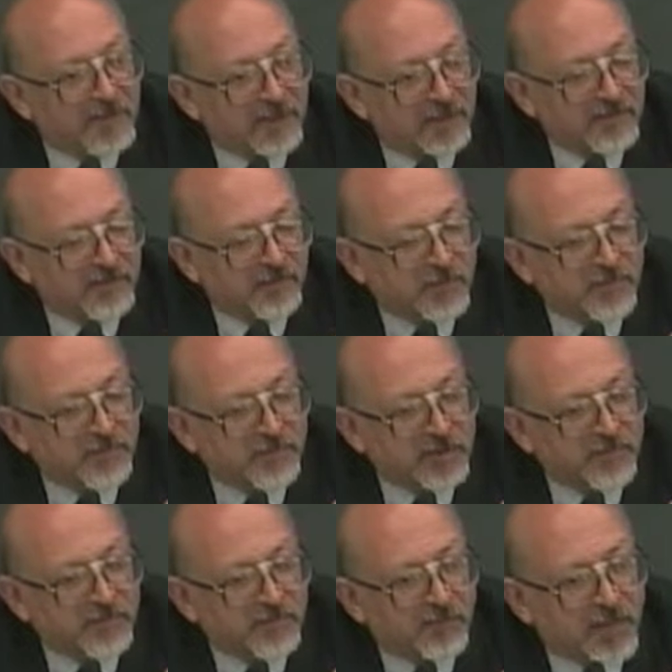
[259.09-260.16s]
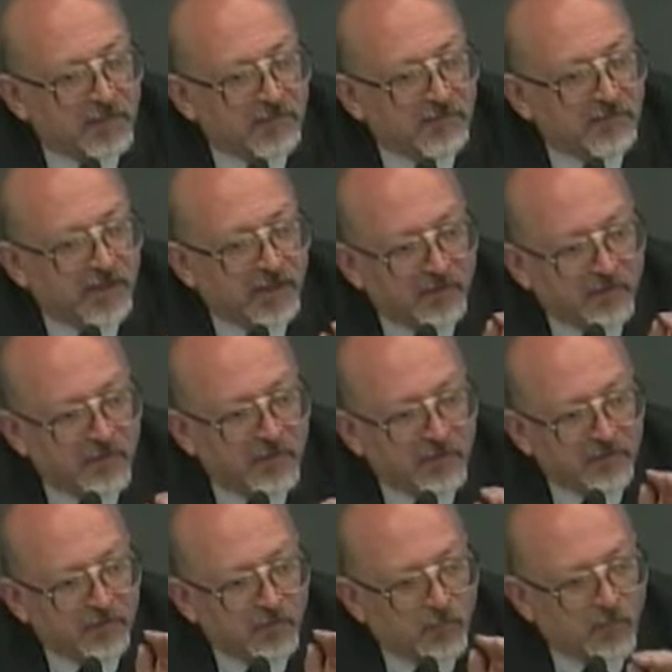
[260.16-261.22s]
is a much cheaper model? And
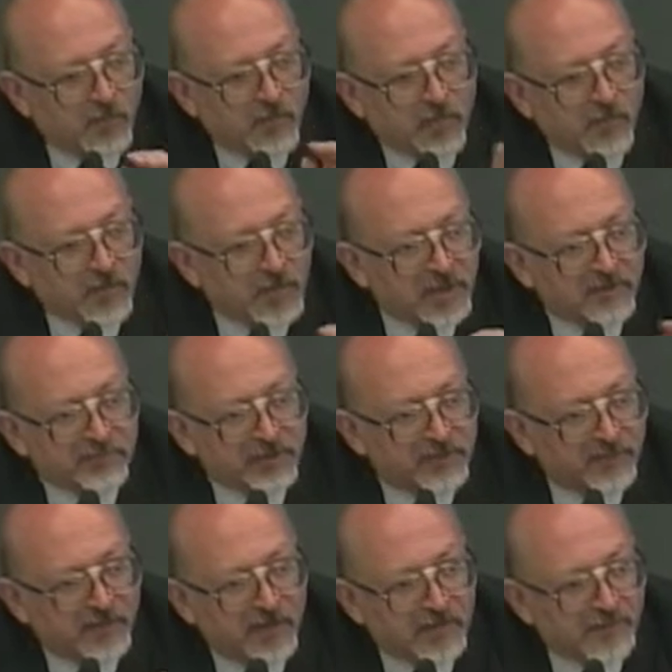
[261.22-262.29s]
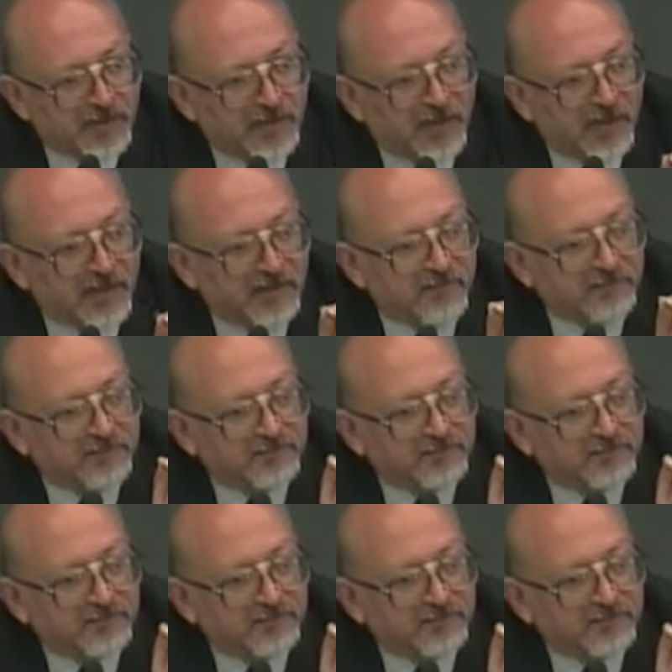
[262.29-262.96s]
where are we in developing that?